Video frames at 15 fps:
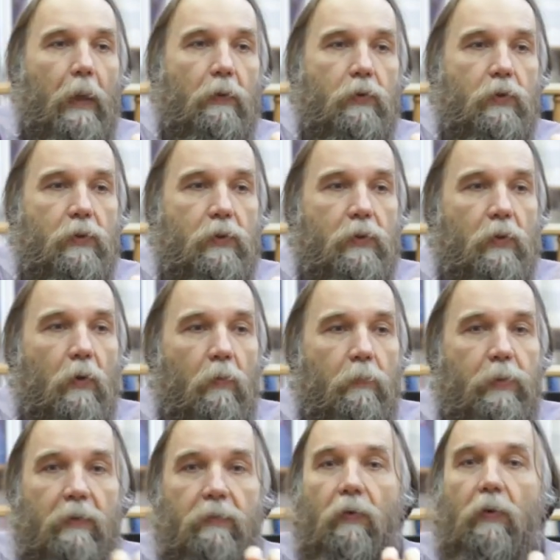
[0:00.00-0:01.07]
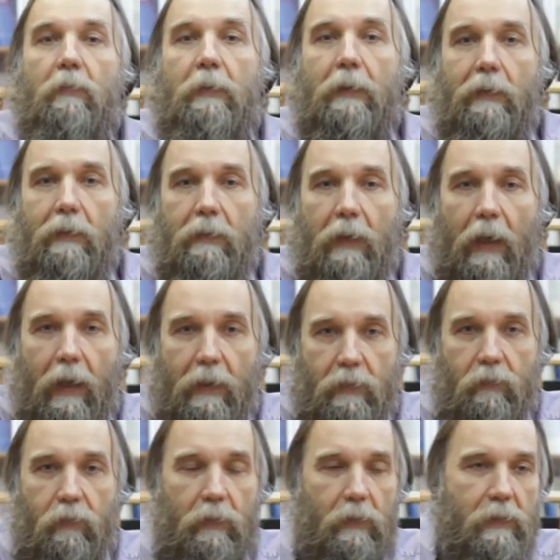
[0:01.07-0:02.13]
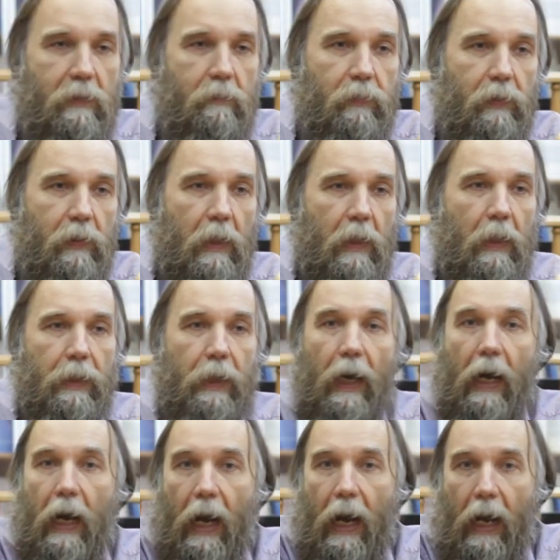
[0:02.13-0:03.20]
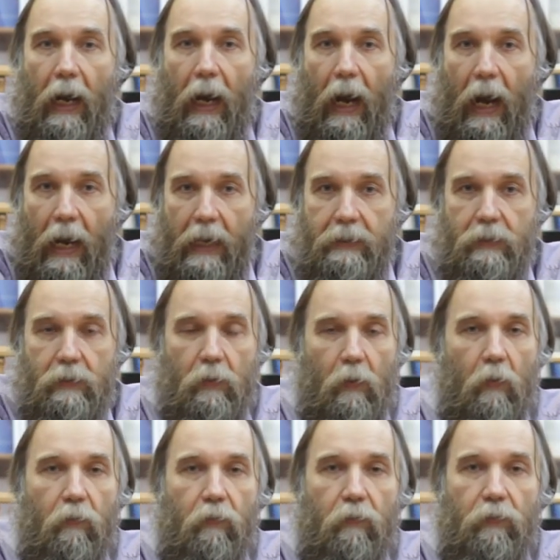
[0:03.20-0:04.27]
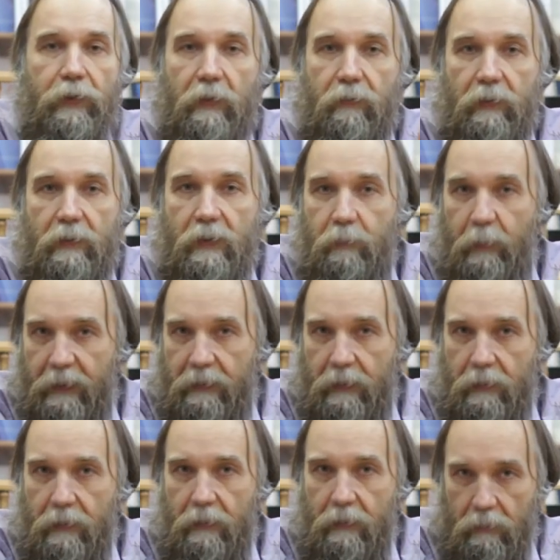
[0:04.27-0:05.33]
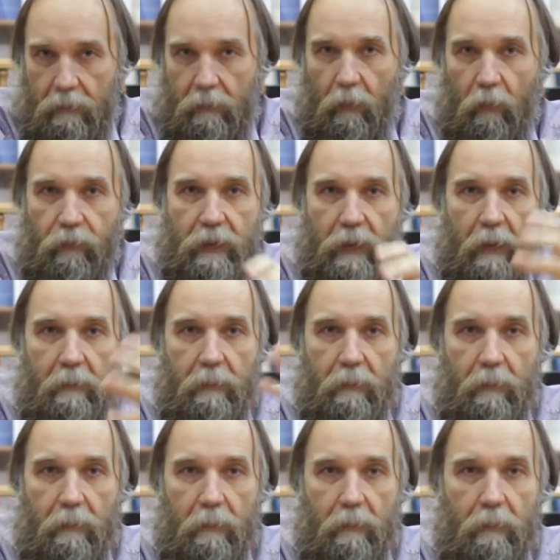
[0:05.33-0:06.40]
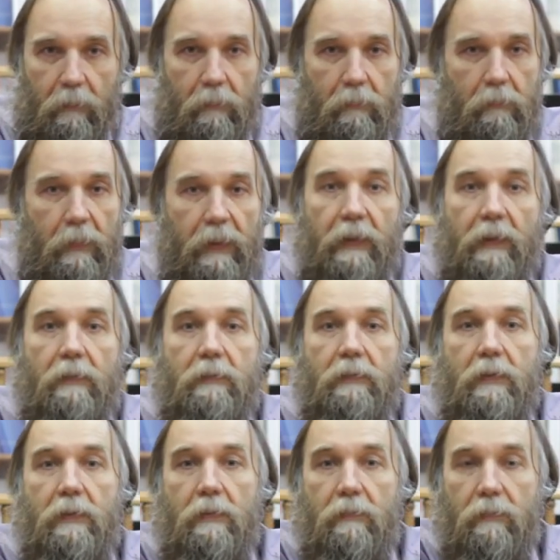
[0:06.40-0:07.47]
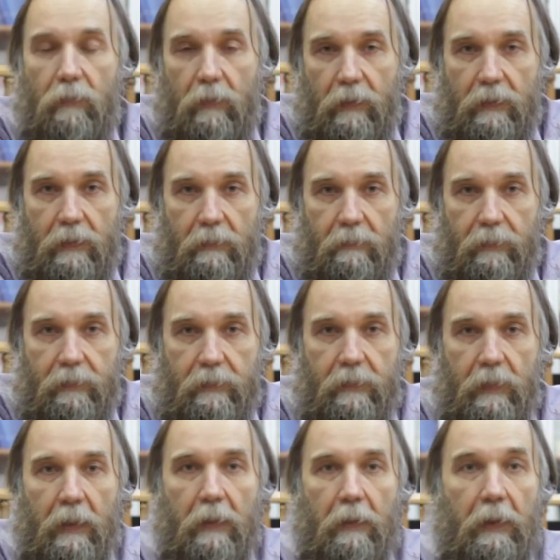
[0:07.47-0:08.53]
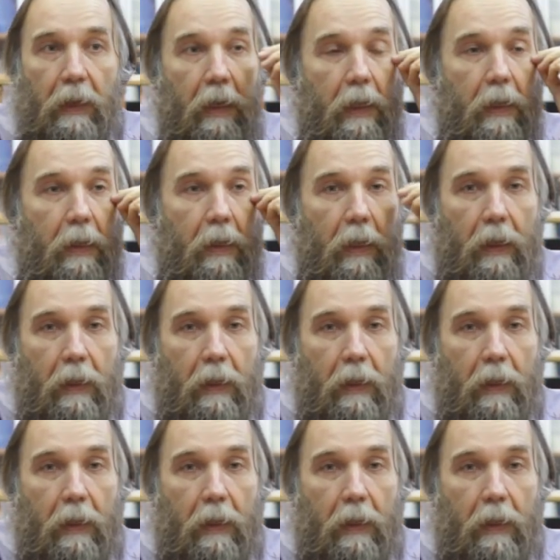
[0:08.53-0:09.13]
so performant as, for example, the eyes of different species, of some eagles, for example. They